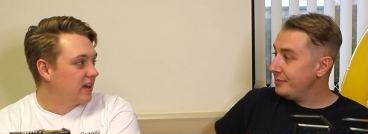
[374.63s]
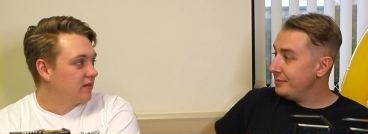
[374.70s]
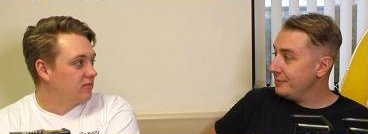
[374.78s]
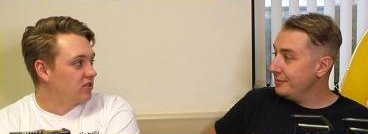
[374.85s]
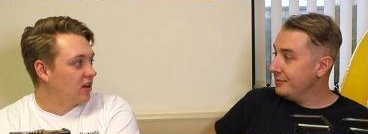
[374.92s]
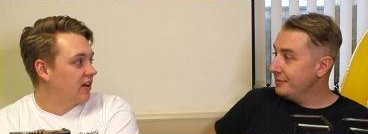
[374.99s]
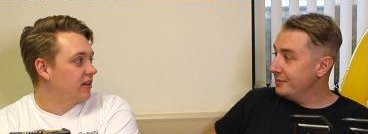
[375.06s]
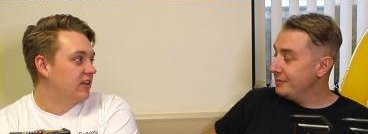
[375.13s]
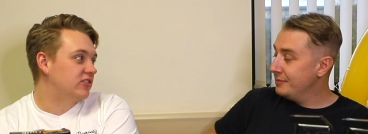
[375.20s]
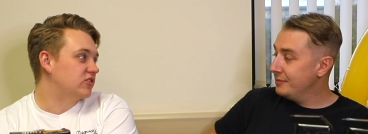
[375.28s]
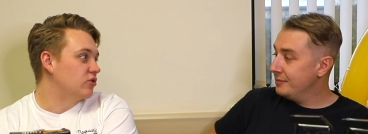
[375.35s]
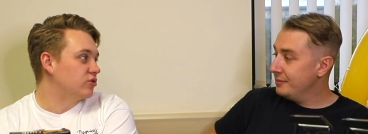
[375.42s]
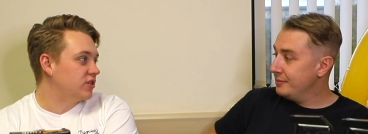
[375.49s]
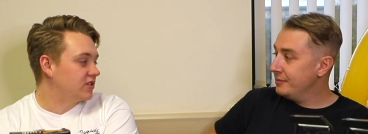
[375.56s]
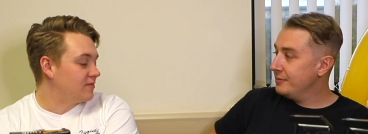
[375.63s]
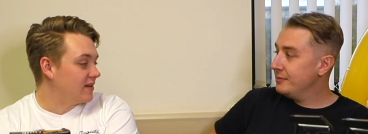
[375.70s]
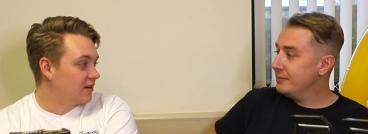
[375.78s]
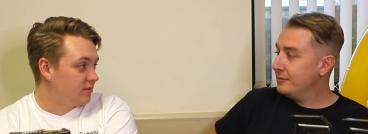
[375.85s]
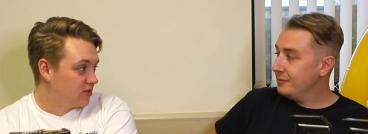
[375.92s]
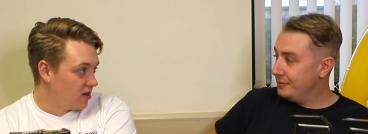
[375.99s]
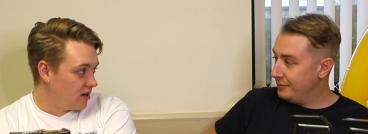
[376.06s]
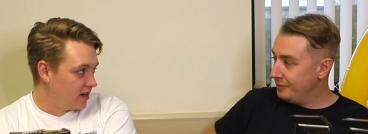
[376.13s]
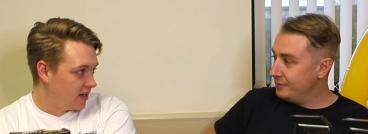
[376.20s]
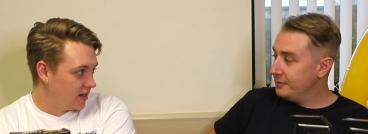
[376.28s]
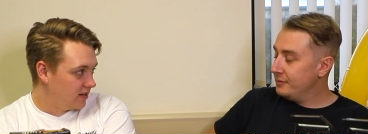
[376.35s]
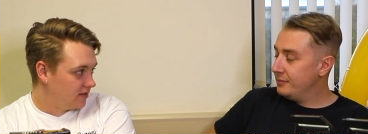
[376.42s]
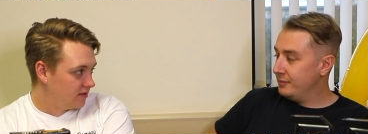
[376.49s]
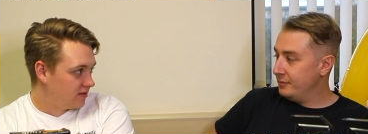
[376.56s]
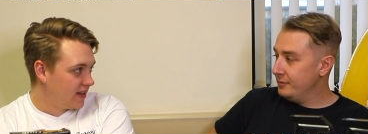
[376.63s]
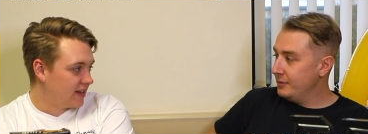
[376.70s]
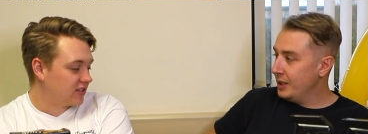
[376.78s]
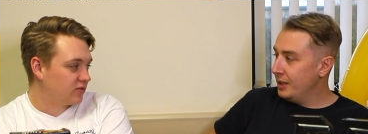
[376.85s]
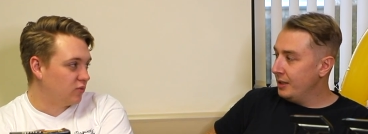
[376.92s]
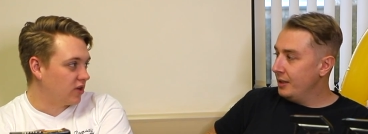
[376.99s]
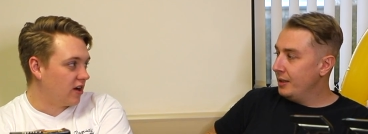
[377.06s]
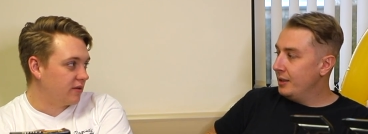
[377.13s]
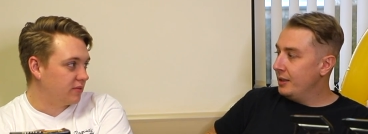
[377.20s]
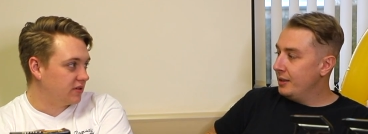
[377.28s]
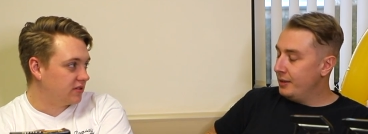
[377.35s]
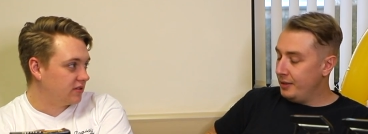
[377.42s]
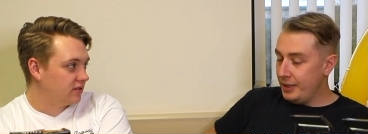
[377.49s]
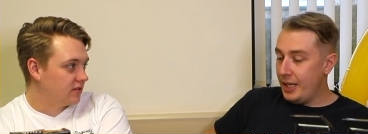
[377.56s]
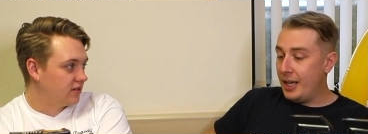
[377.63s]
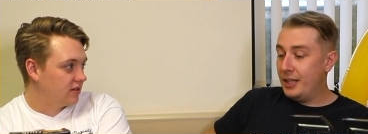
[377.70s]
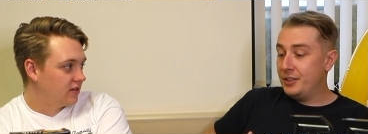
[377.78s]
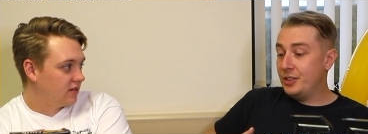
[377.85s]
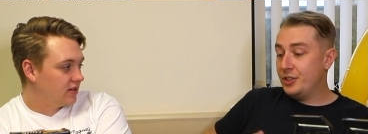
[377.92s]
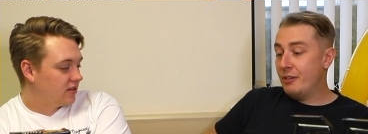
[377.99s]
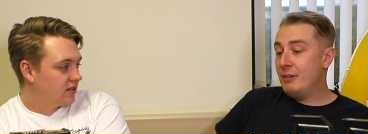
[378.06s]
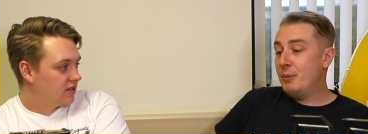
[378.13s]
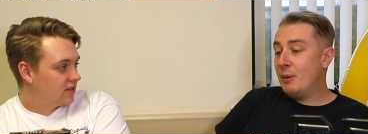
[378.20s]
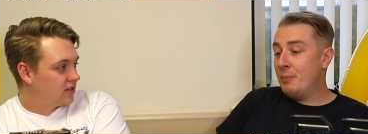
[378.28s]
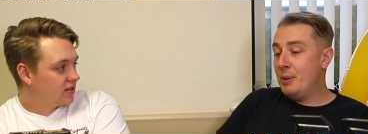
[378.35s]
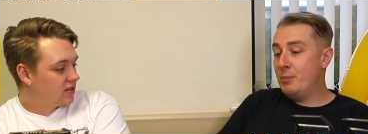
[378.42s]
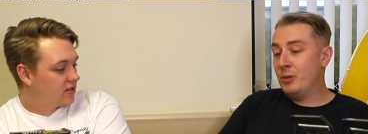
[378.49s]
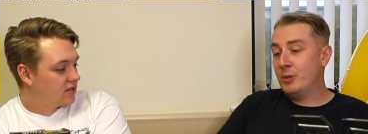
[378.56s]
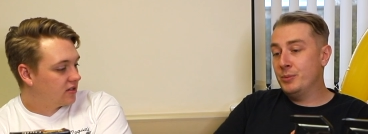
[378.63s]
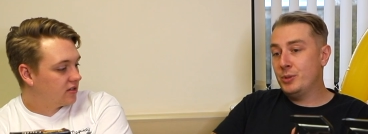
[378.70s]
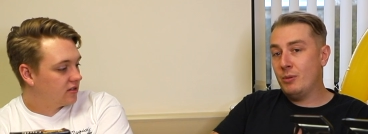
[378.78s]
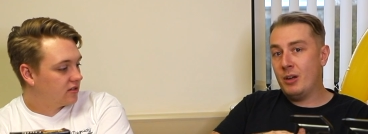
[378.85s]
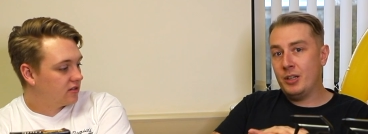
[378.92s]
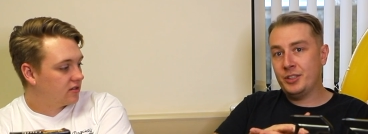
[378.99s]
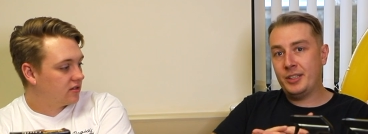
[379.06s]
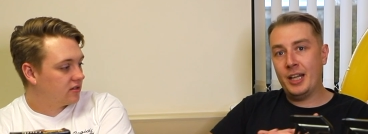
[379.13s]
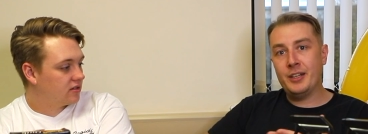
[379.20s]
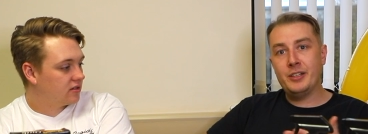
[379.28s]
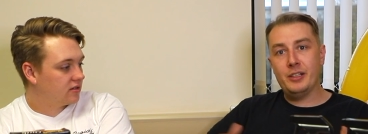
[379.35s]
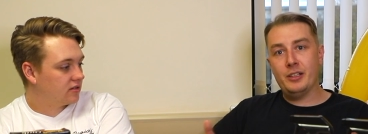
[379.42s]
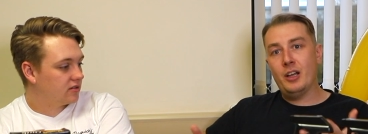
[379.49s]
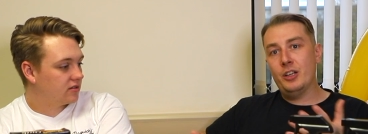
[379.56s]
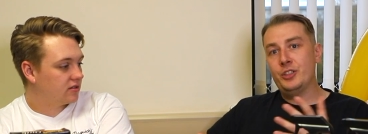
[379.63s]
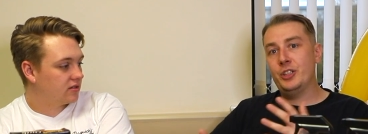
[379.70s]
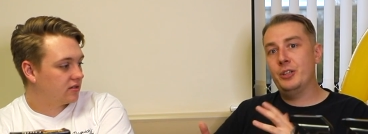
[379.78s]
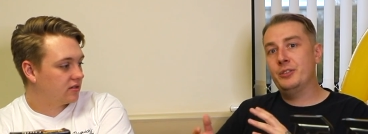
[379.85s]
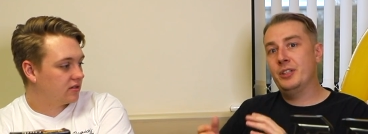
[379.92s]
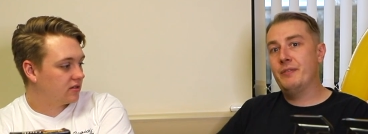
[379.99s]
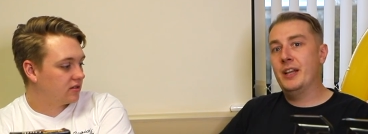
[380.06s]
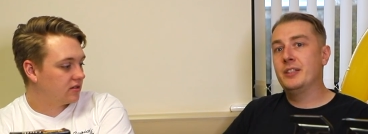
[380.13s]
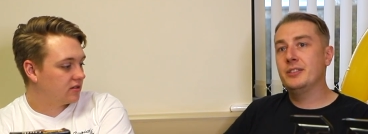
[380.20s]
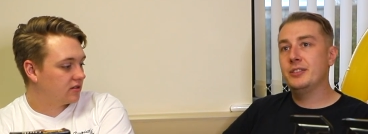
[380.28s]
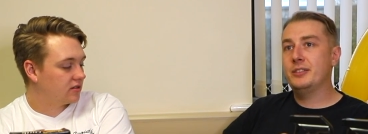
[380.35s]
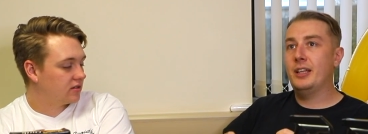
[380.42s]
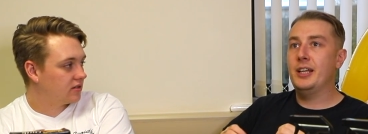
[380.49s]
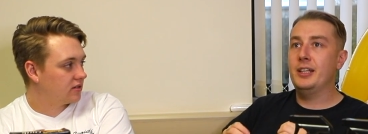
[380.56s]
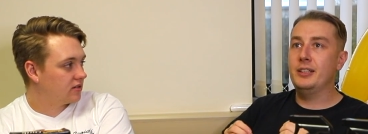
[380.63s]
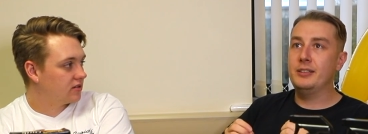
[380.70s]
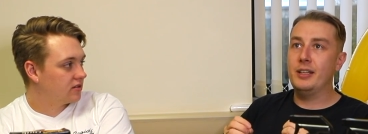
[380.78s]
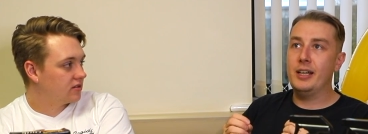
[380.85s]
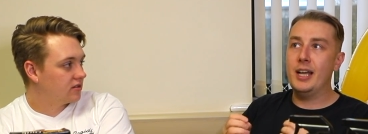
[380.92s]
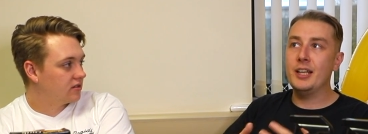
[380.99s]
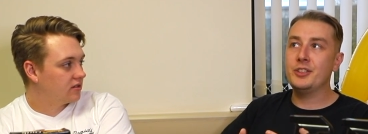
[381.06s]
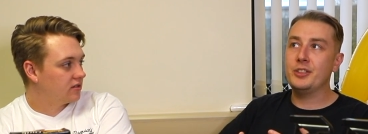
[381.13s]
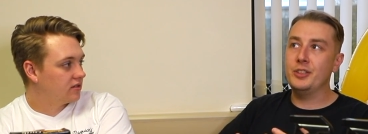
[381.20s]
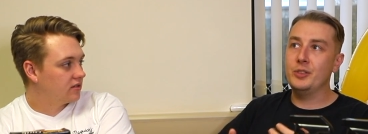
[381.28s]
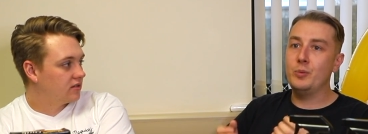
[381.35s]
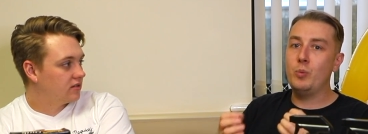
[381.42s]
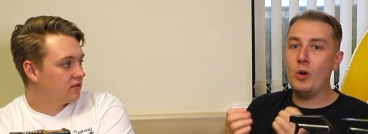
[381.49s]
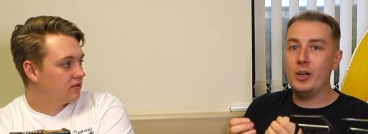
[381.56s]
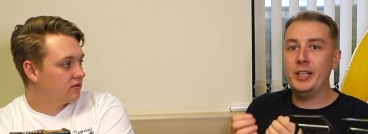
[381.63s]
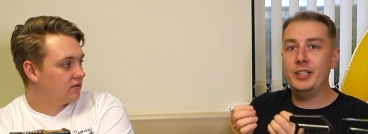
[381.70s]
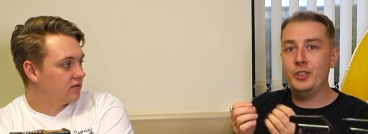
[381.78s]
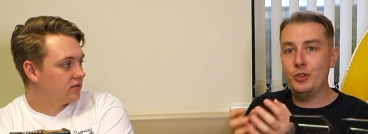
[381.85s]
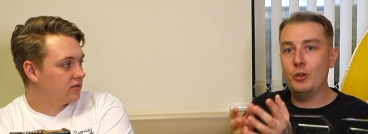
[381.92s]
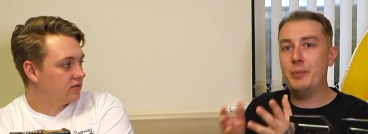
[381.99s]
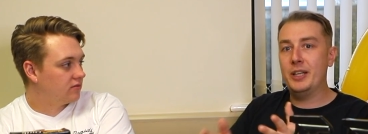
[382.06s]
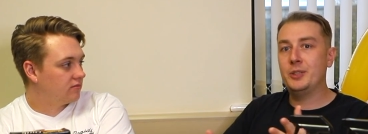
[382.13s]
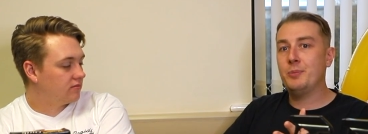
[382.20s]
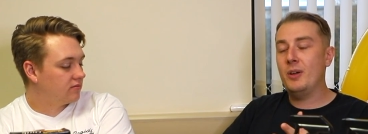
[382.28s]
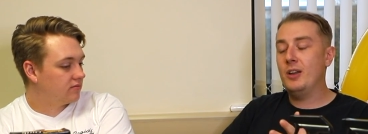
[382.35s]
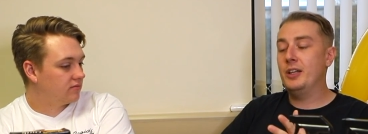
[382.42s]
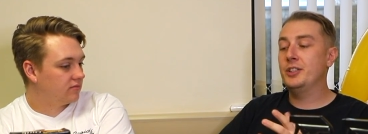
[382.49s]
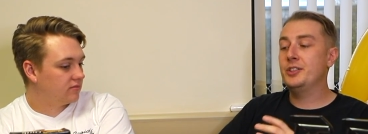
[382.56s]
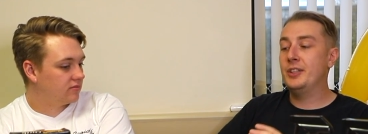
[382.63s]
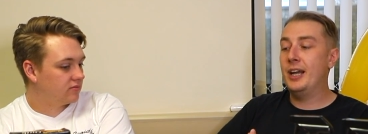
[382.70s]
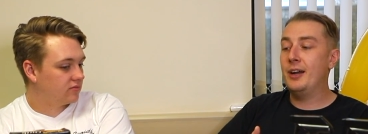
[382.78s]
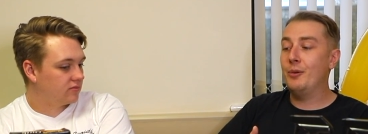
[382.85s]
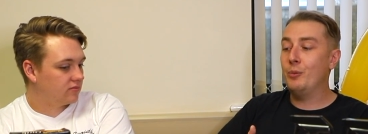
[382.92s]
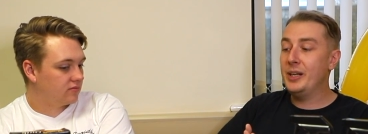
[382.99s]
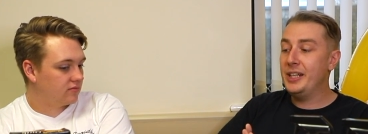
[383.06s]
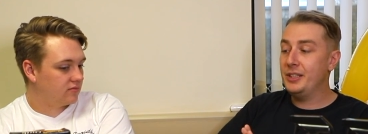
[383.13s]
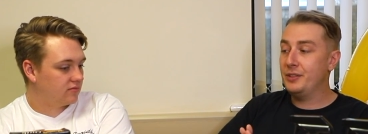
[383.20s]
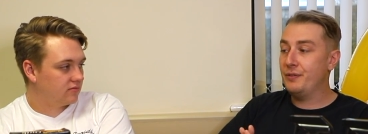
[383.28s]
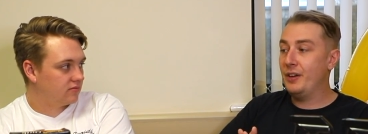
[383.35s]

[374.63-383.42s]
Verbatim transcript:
Speaker 1: make them sh- like your school shoes to make them shiny. Mm-hmm. That's what I would.
Speaker 2: Yeah. So generally, when people come to our stand at car shows and events, they they ask us what is your best polish. Now we need to